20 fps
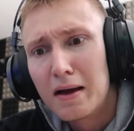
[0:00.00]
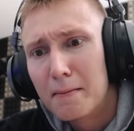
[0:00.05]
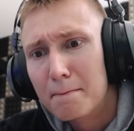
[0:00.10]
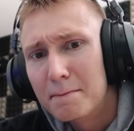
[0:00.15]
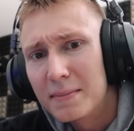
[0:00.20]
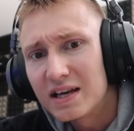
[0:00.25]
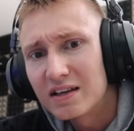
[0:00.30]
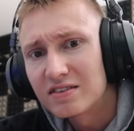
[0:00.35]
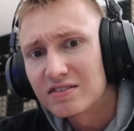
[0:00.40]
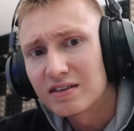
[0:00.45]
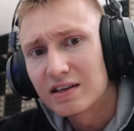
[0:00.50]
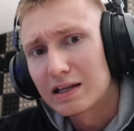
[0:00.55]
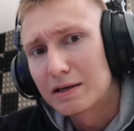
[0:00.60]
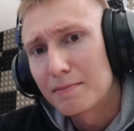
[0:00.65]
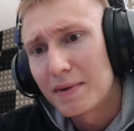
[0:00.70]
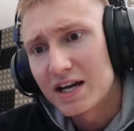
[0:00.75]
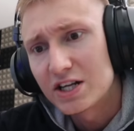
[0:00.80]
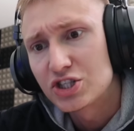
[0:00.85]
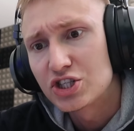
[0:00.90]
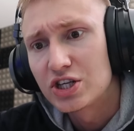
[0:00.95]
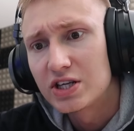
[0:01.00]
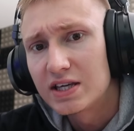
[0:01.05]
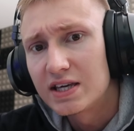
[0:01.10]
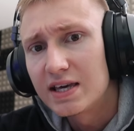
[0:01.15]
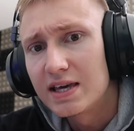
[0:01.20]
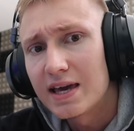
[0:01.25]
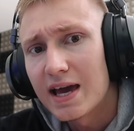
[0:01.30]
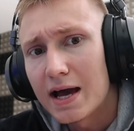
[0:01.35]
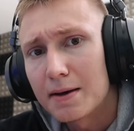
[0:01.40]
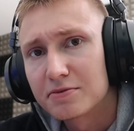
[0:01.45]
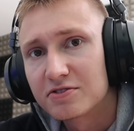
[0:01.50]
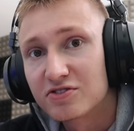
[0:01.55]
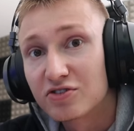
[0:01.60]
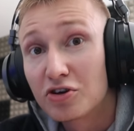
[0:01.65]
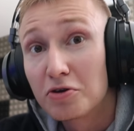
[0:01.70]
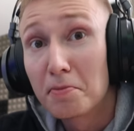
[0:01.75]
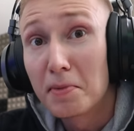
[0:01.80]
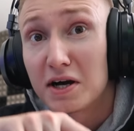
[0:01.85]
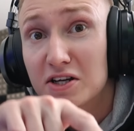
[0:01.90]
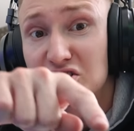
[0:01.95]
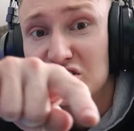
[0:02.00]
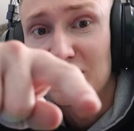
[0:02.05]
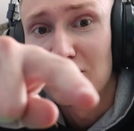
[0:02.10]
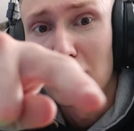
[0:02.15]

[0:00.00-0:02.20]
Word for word: mixing and matching keycaps too much.